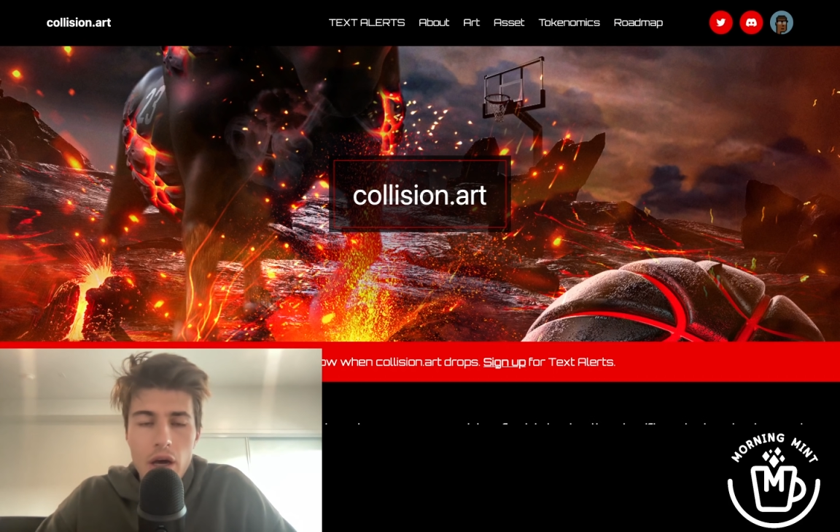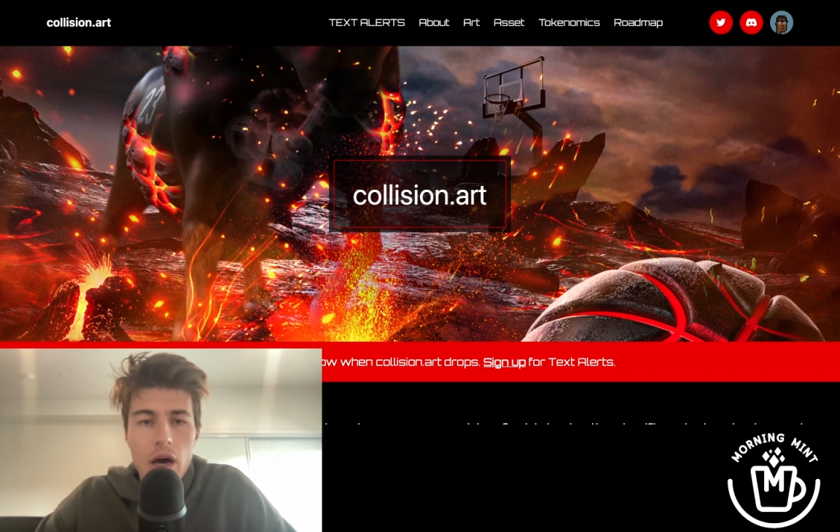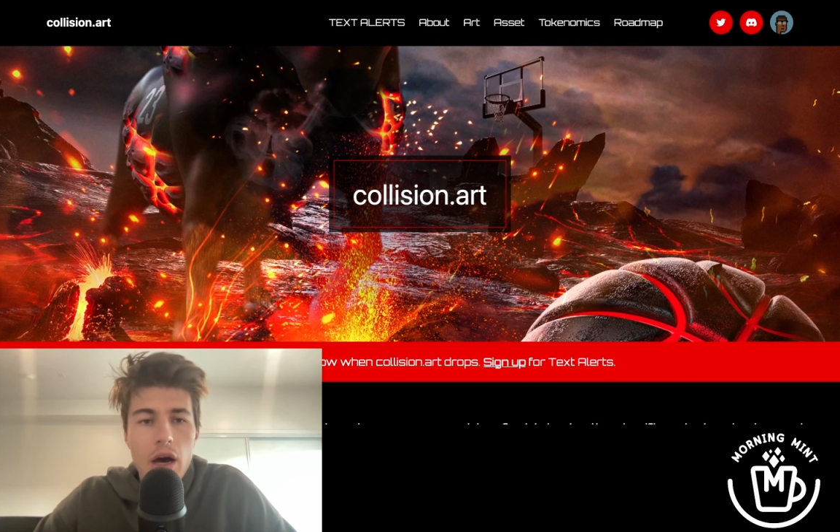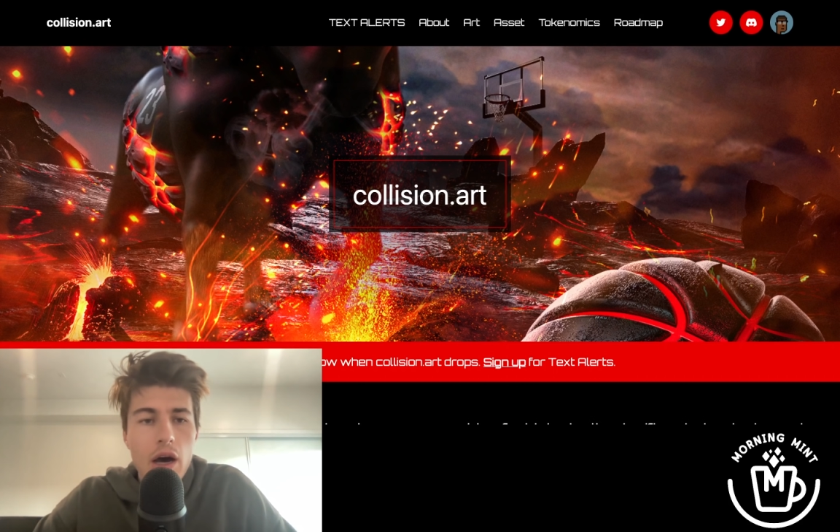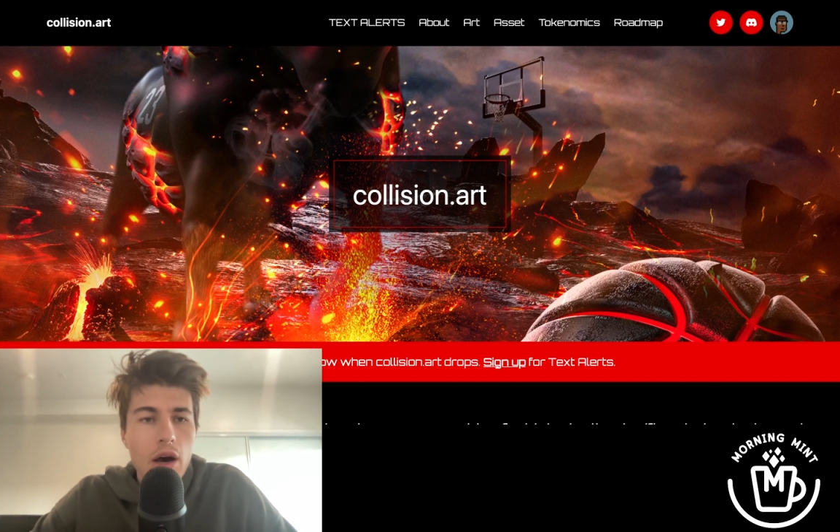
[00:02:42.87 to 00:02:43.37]

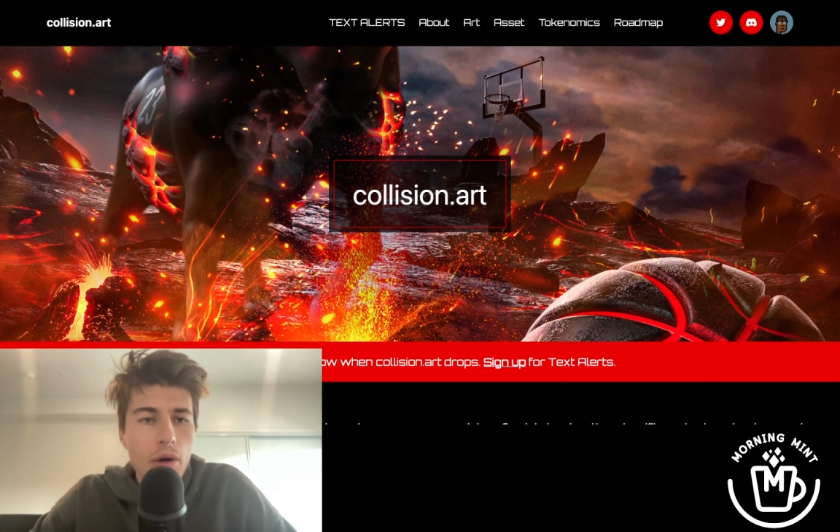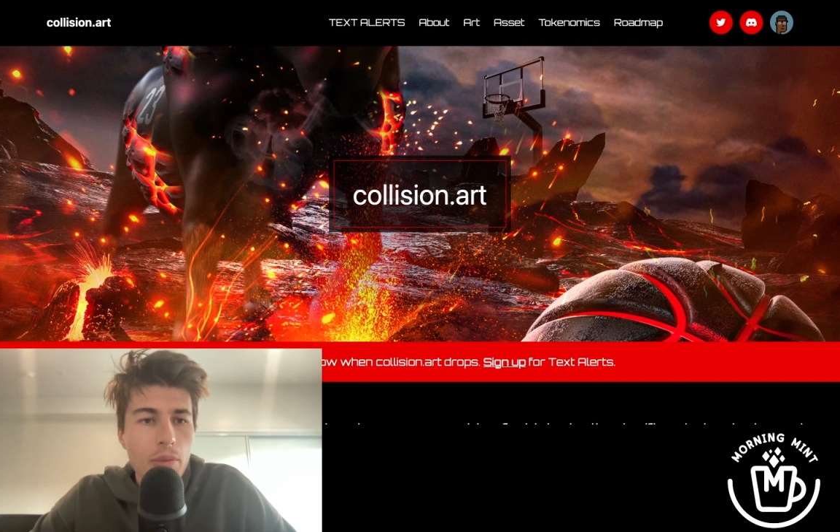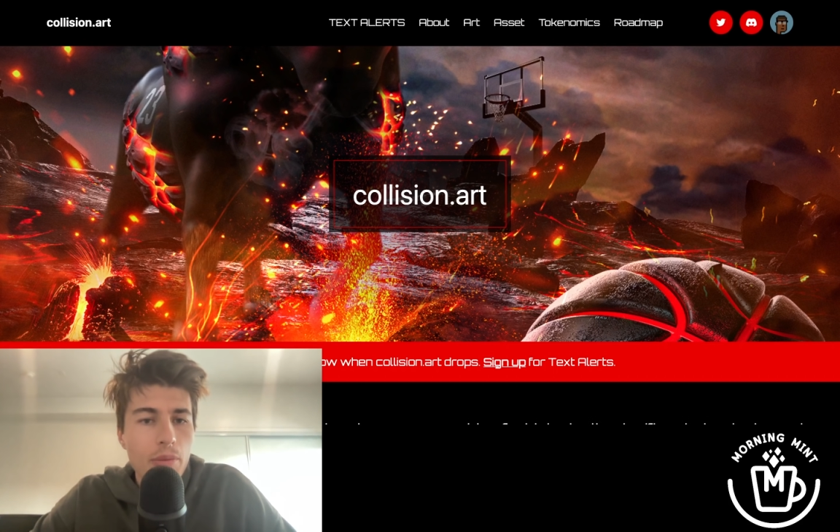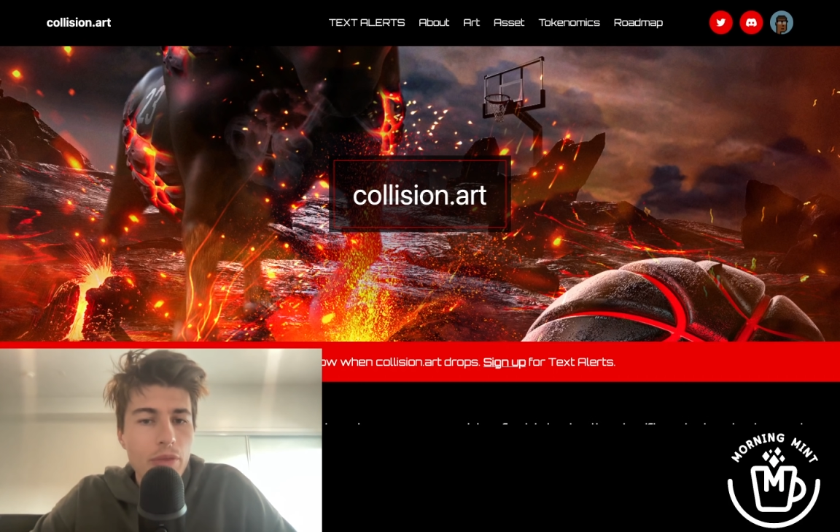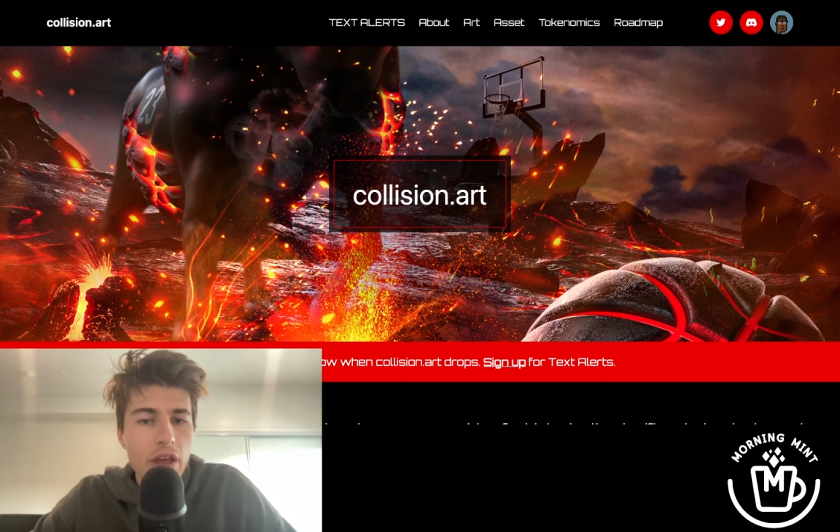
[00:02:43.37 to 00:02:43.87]

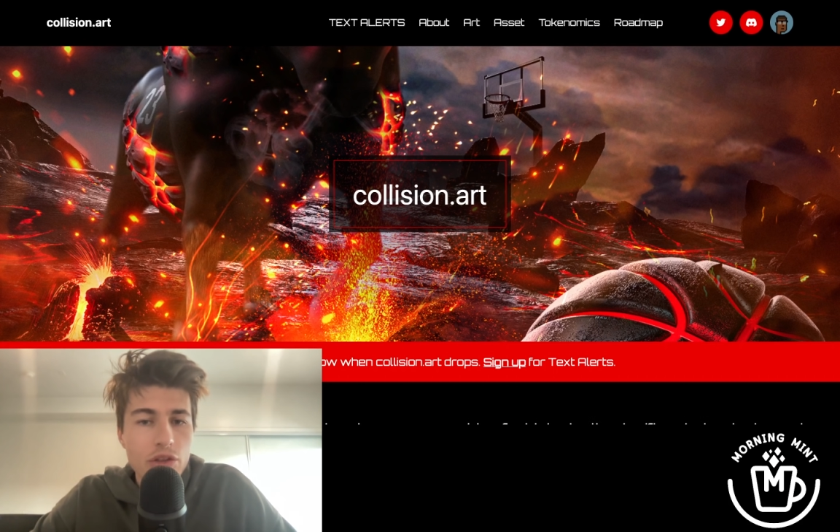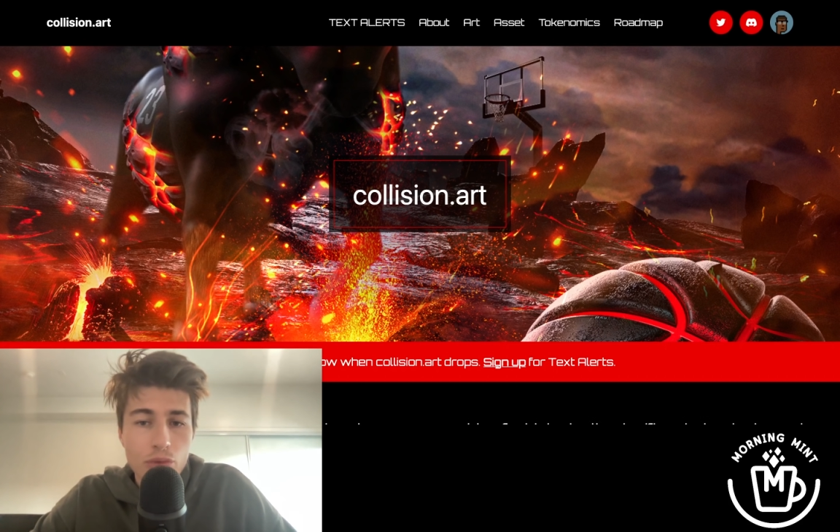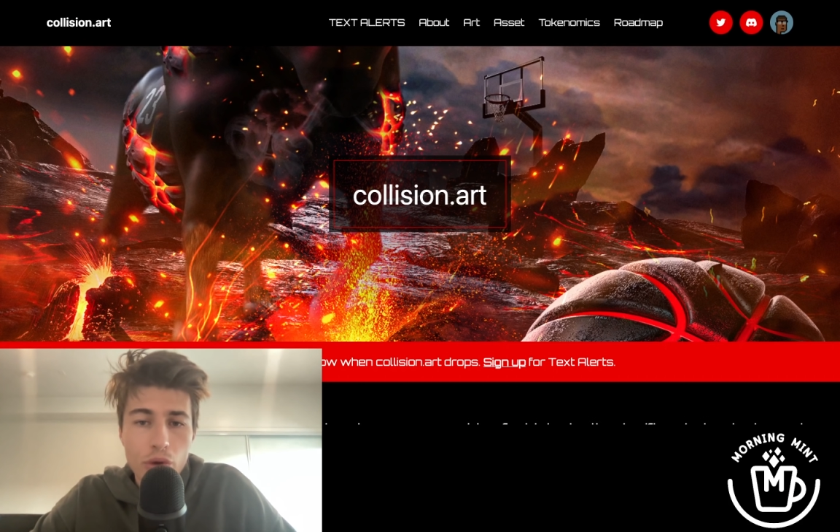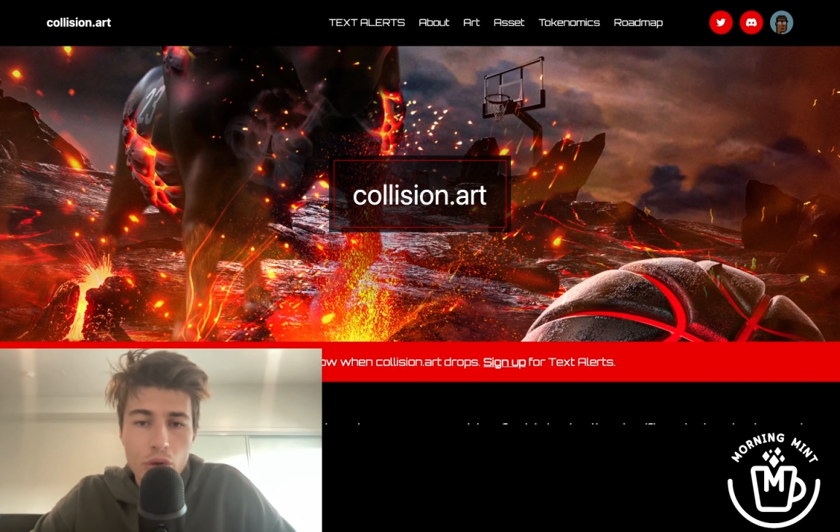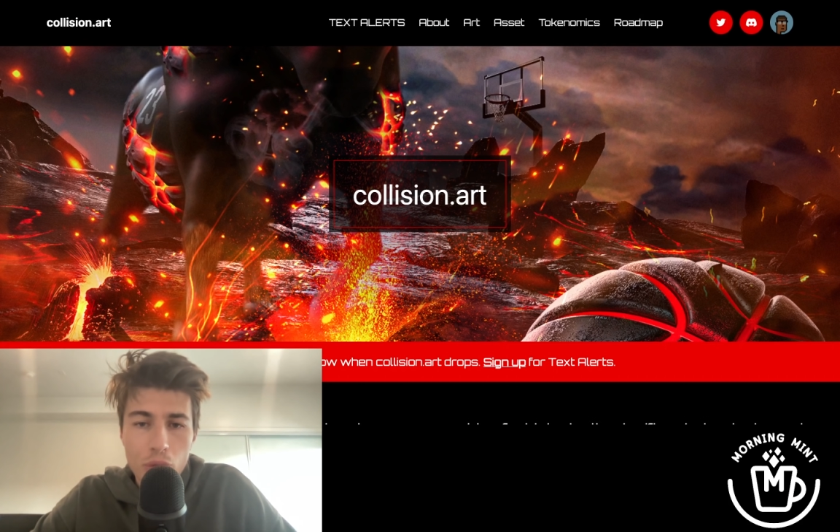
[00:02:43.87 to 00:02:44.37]
It's a
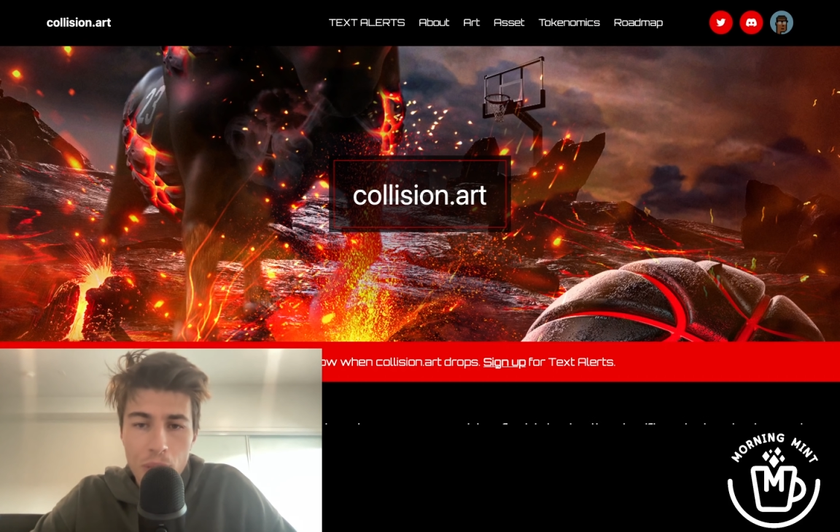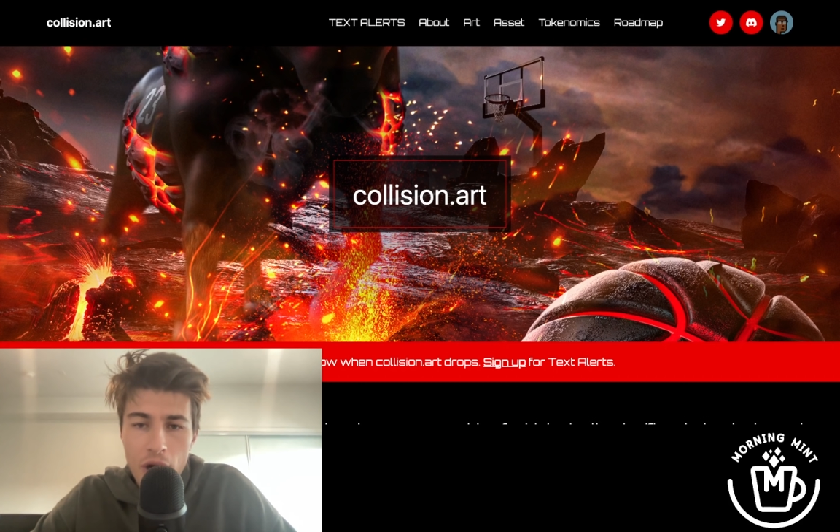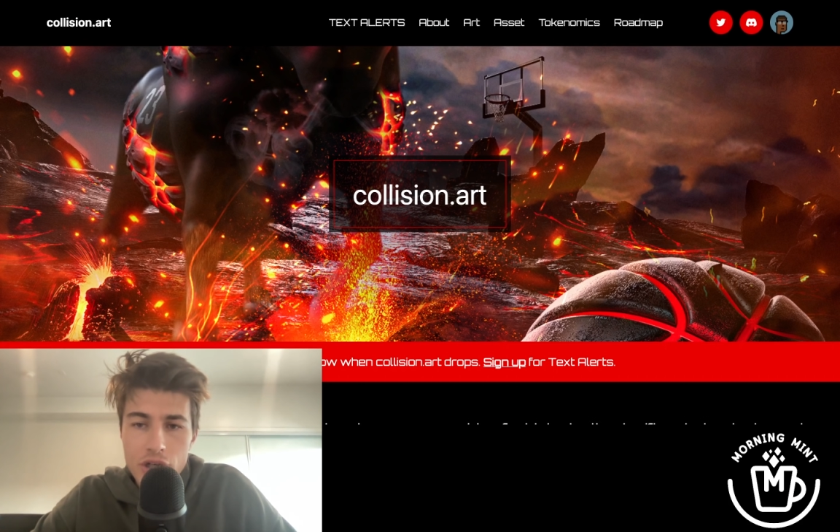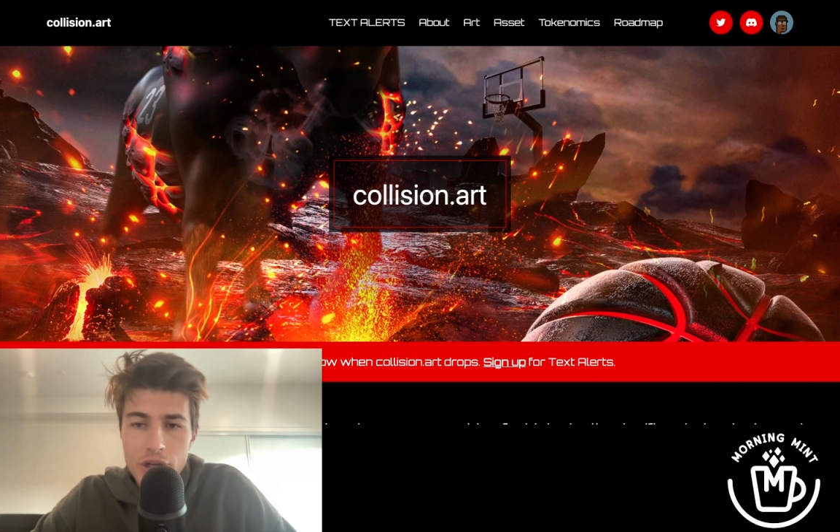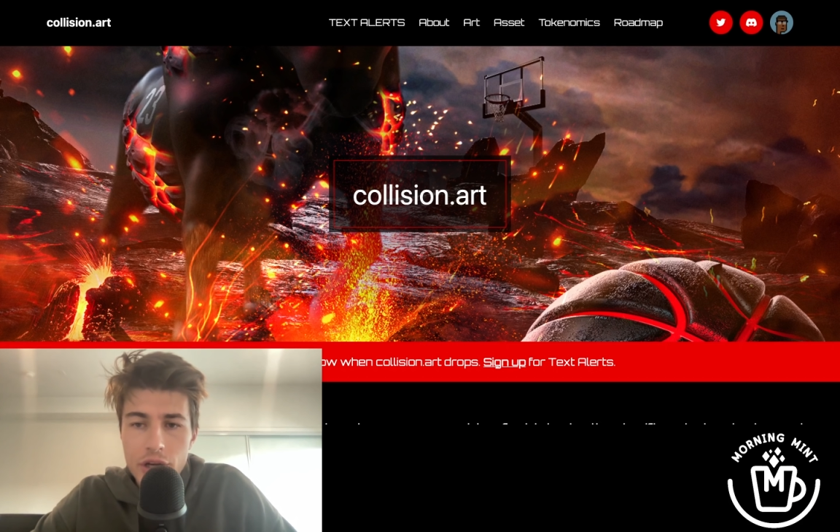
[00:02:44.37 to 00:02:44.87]
really cool
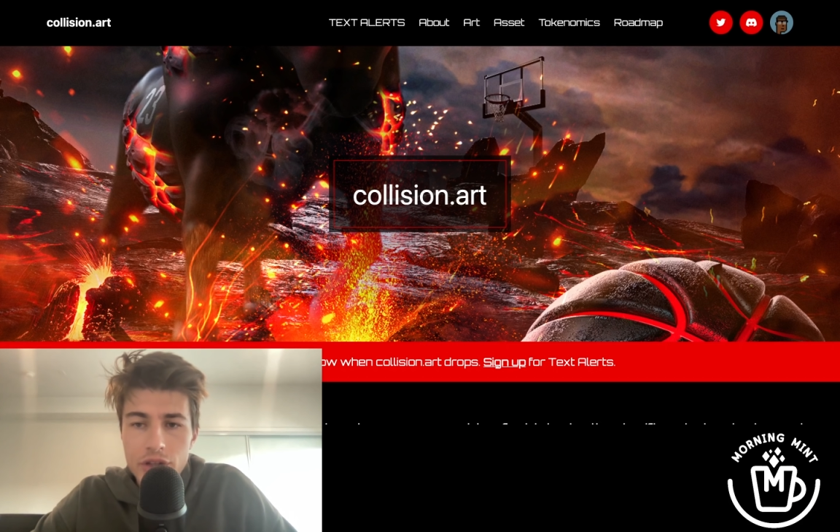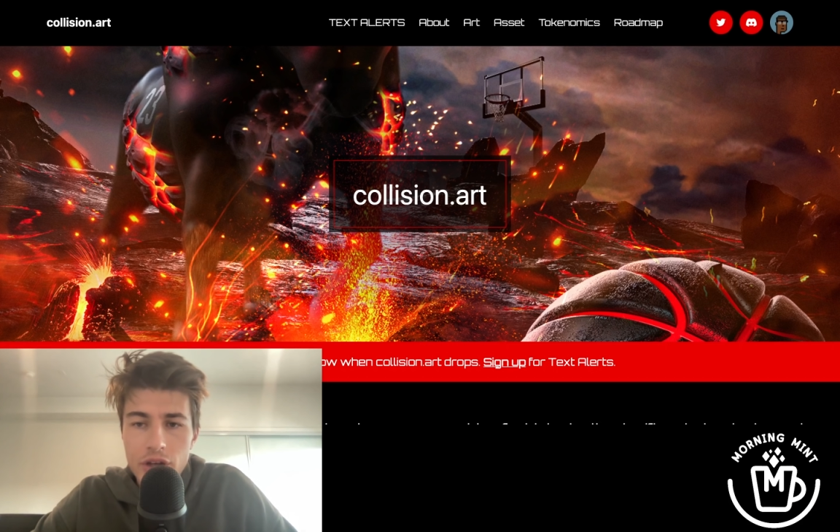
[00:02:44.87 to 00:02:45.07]
project.